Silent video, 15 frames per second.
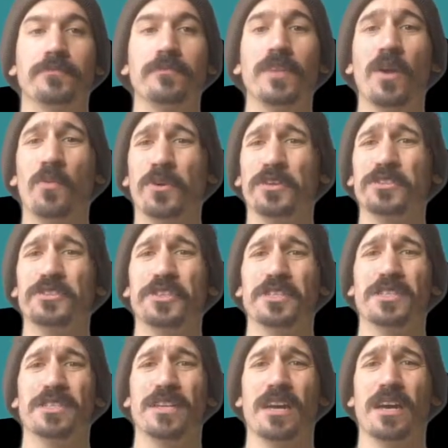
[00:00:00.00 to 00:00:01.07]
Where it's
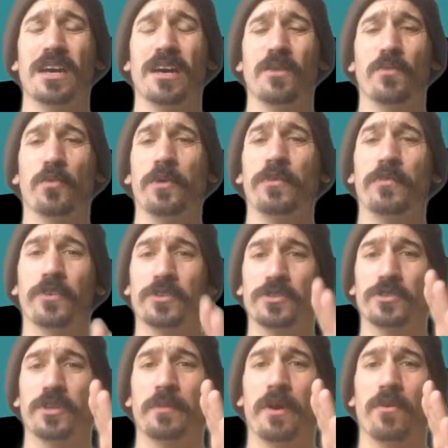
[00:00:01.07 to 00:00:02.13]
just where we first
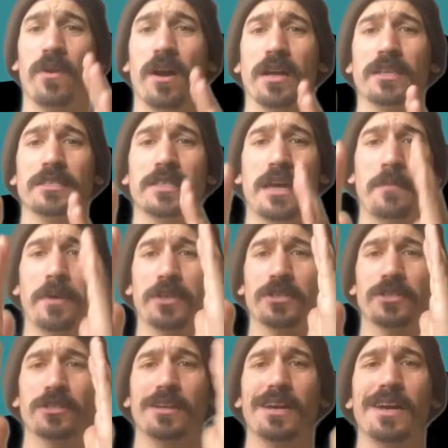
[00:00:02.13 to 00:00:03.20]
learned about rockets, that
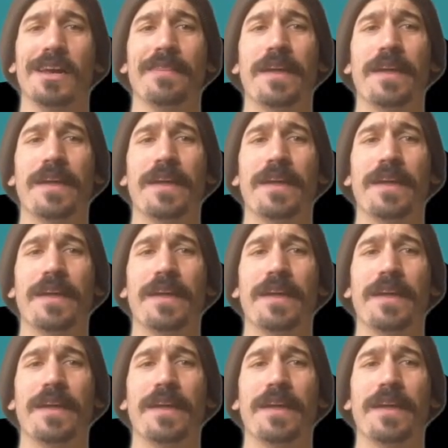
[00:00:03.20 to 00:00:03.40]
picture,